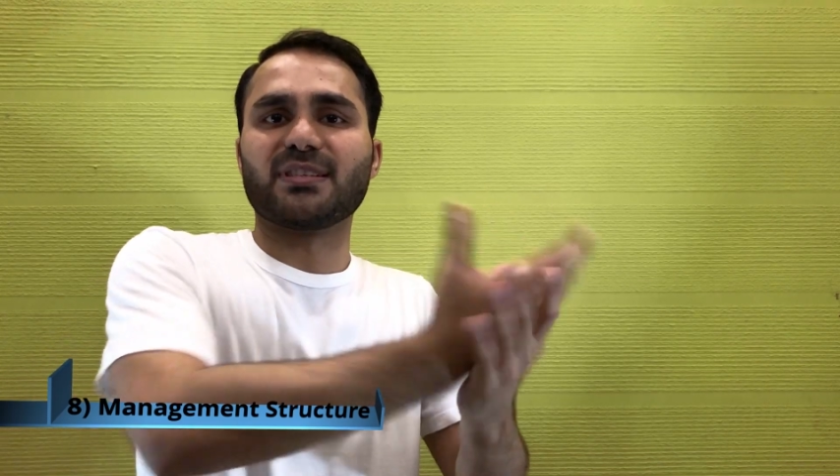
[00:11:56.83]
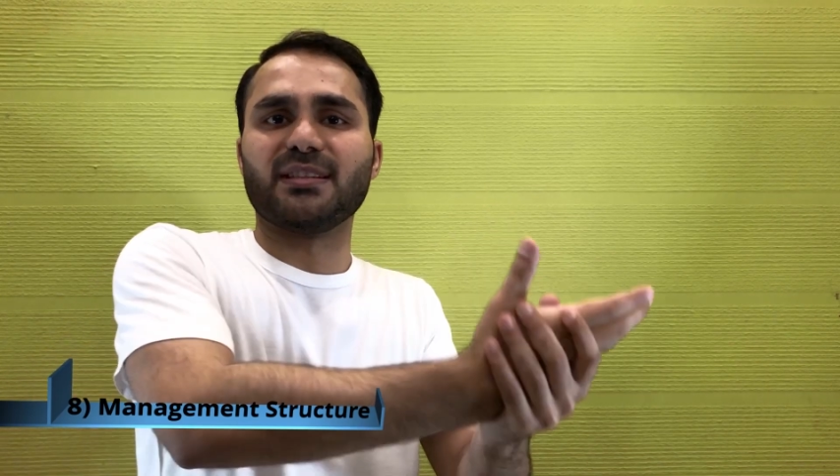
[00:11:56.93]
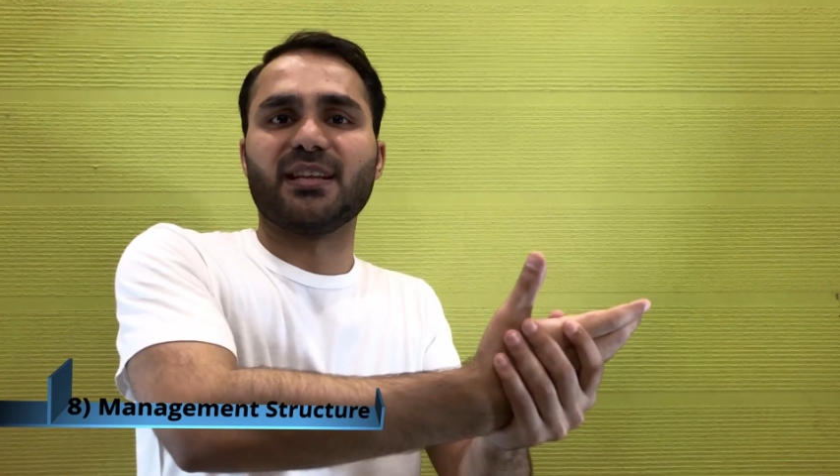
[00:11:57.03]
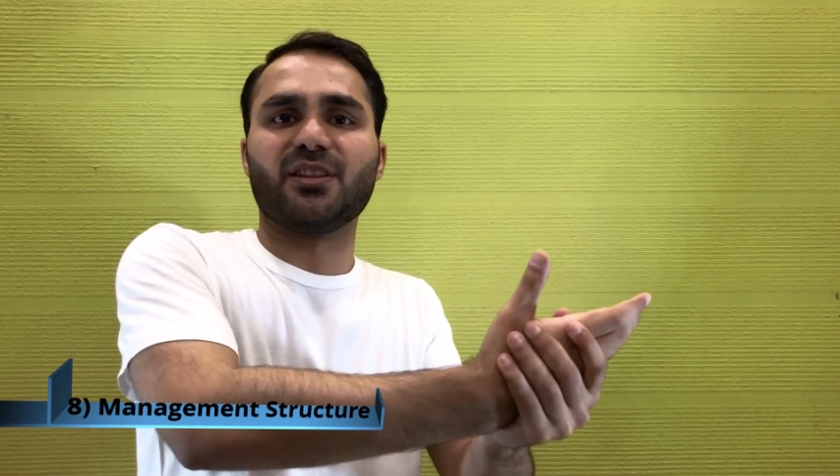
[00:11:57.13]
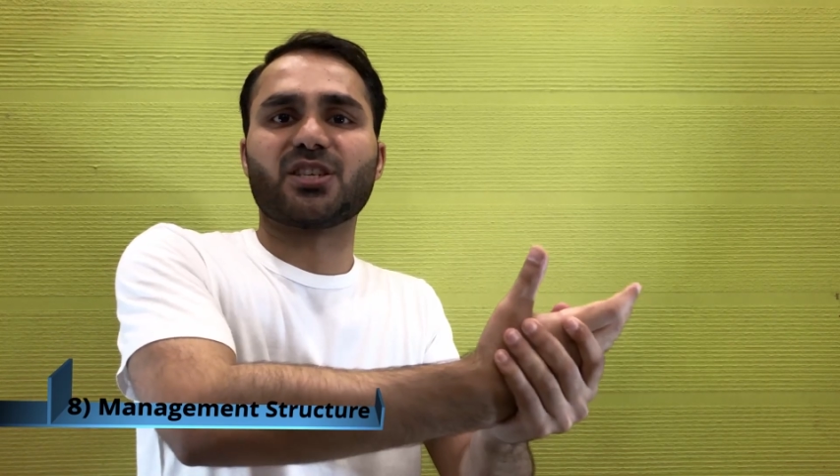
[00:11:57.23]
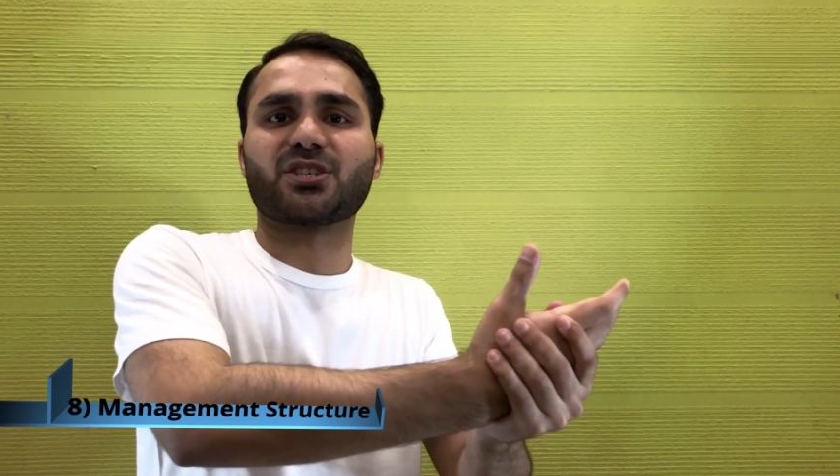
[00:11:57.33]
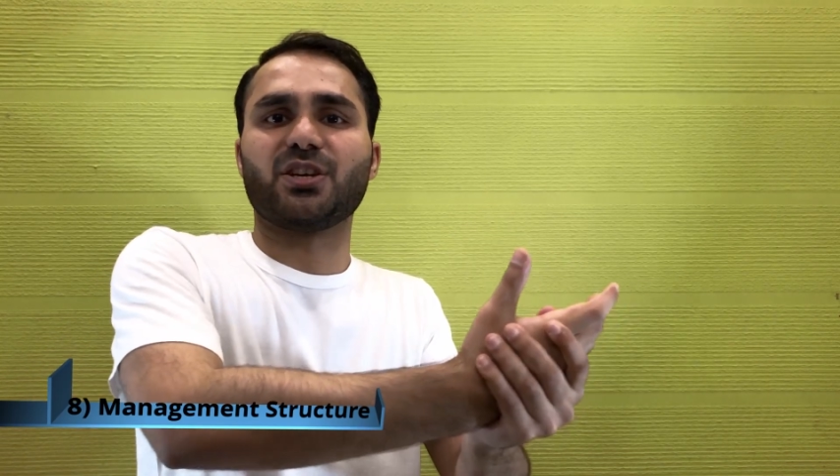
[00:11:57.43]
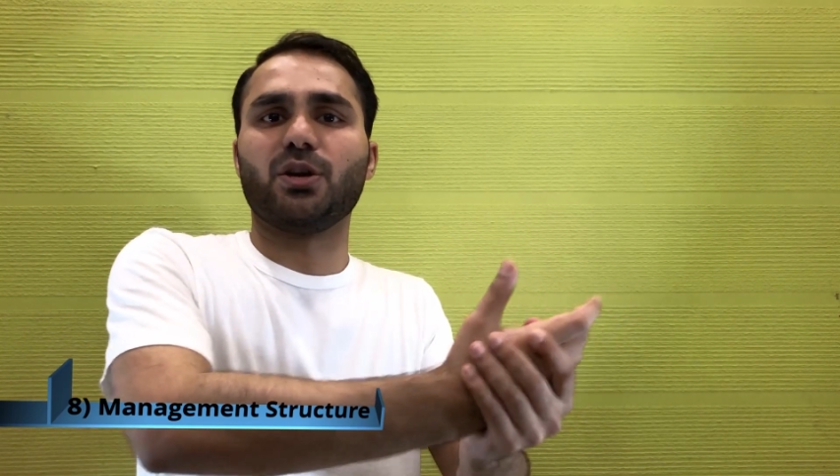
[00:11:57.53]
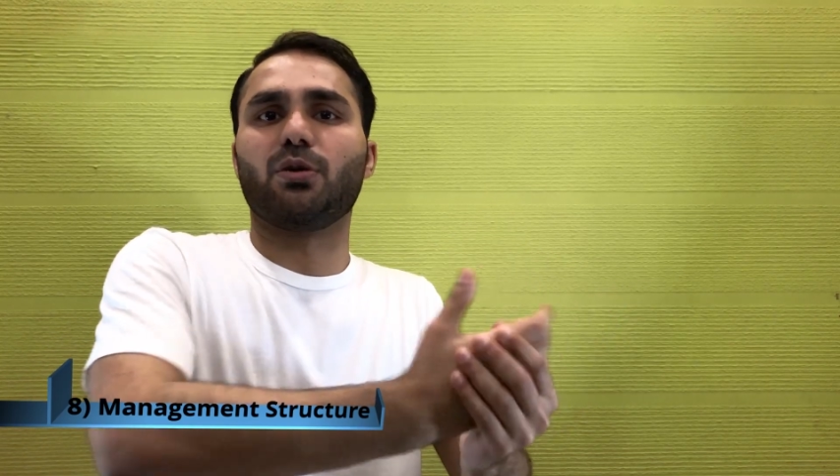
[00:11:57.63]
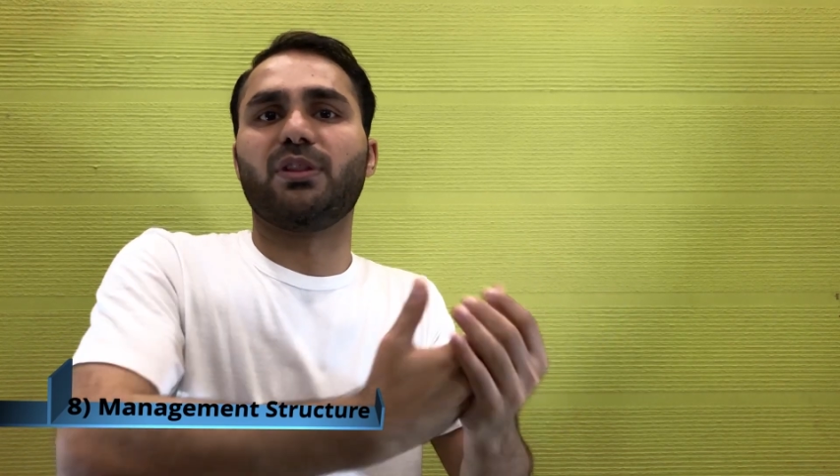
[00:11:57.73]
in the
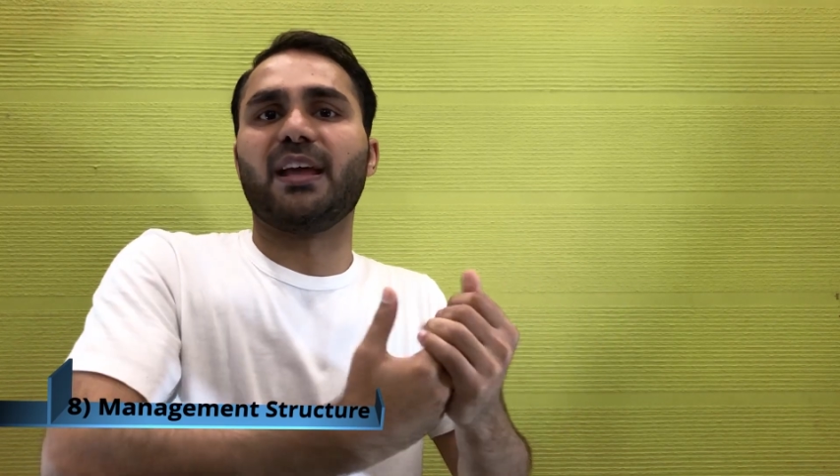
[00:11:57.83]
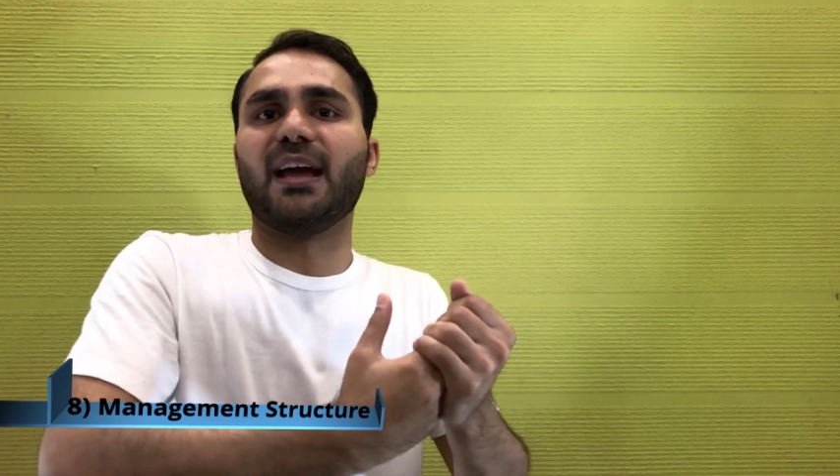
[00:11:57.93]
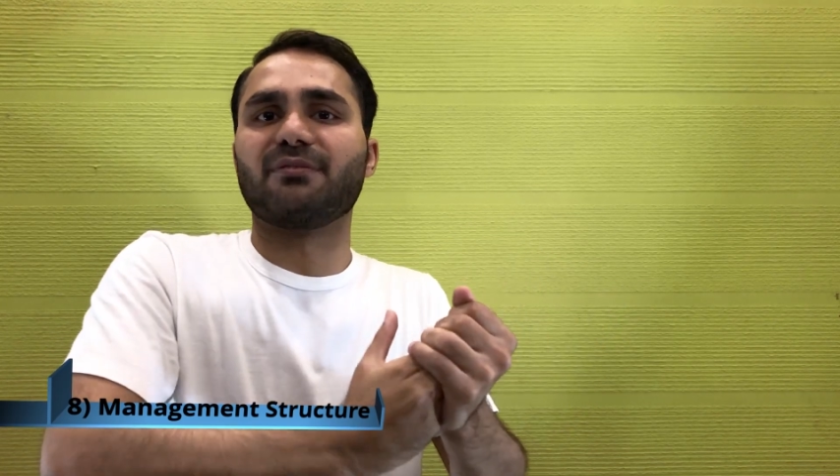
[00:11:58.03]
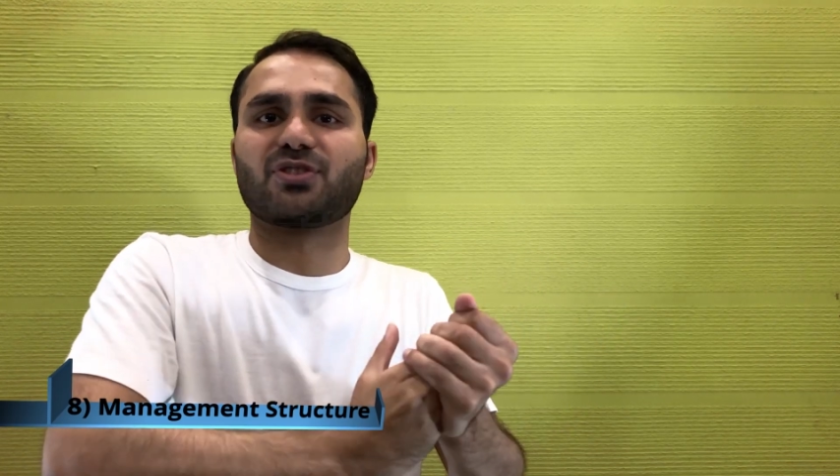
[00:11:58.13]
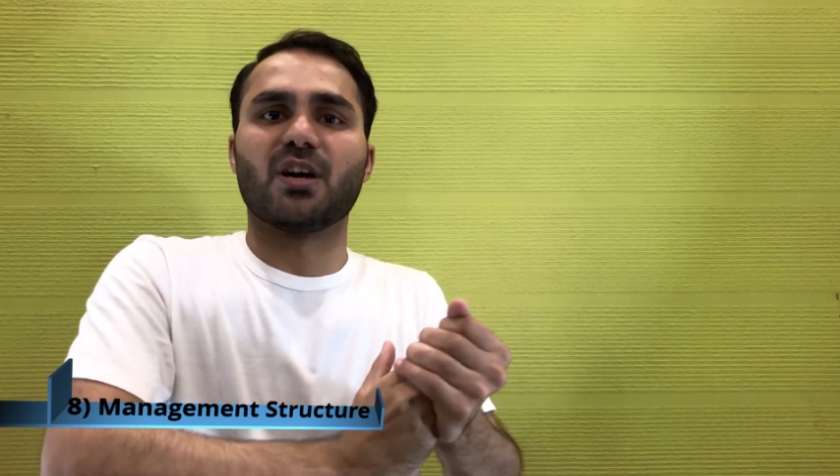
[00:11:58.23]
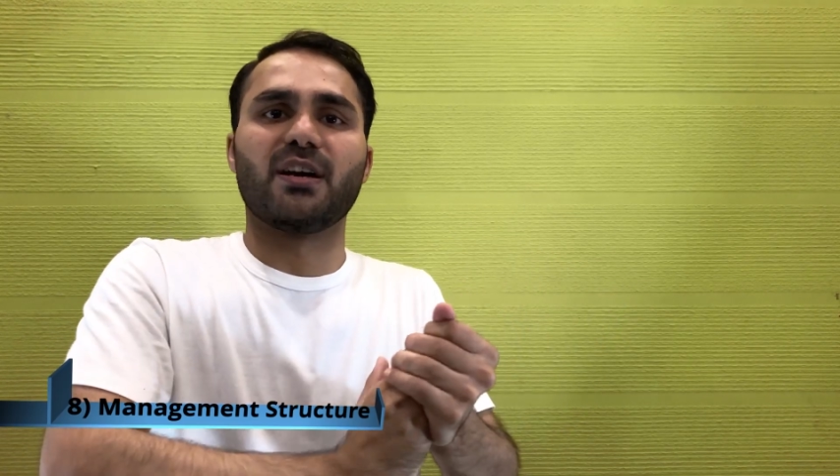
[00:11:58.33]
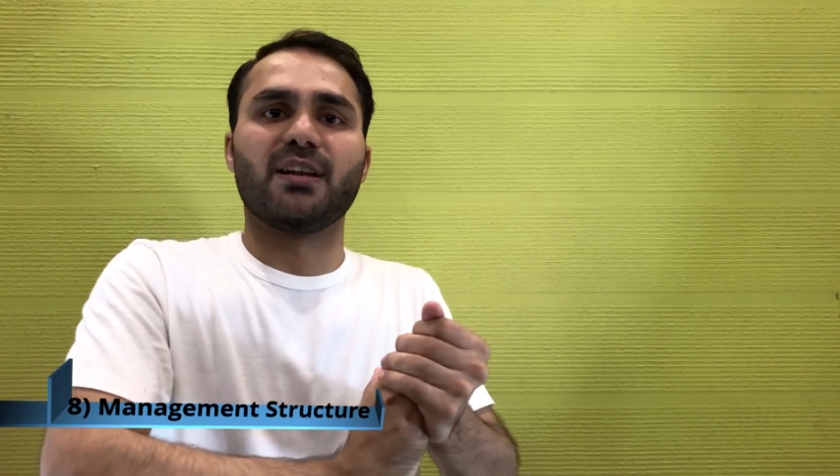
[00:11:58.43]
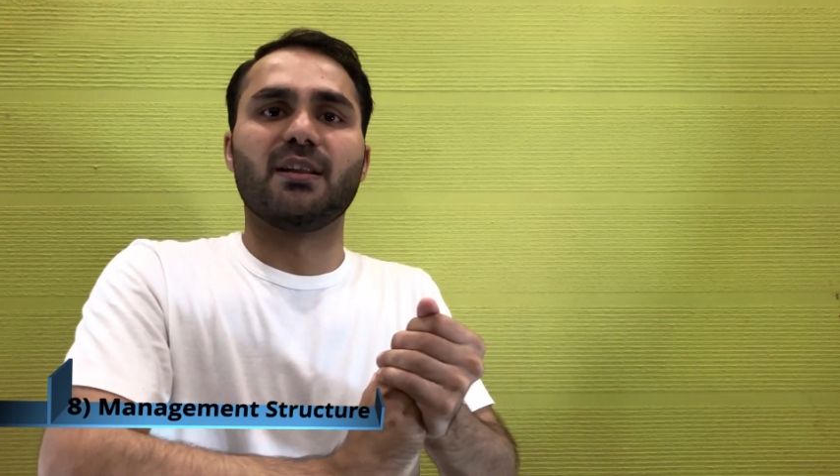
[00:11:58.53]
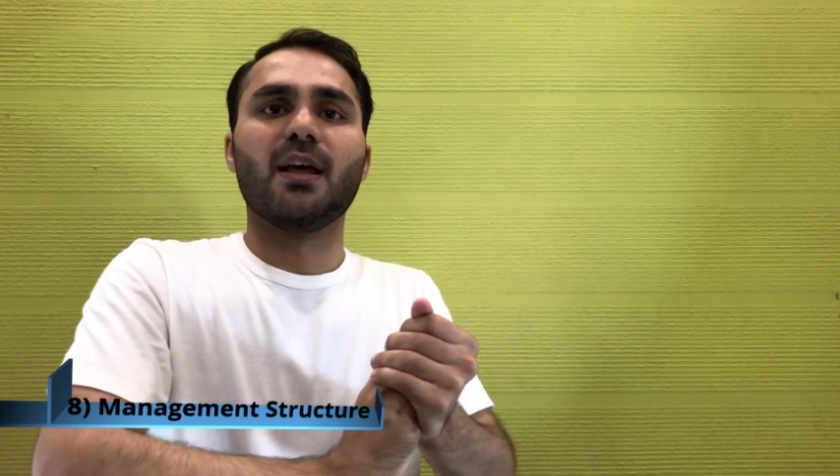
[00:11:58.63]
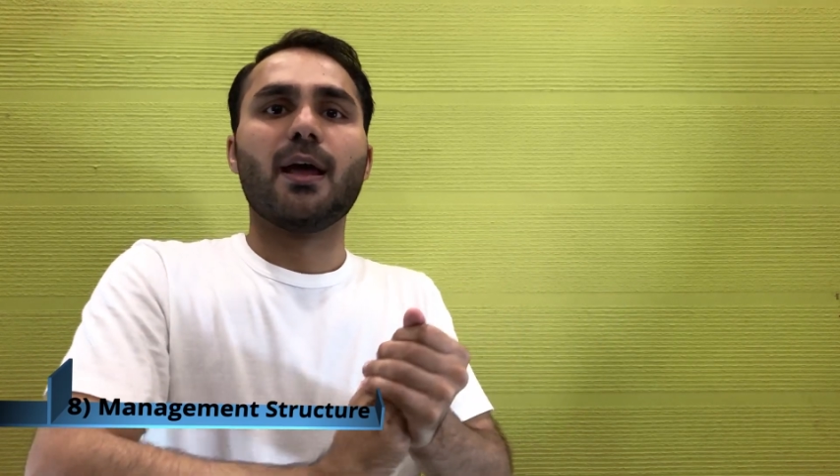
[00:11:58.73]
industry or they have started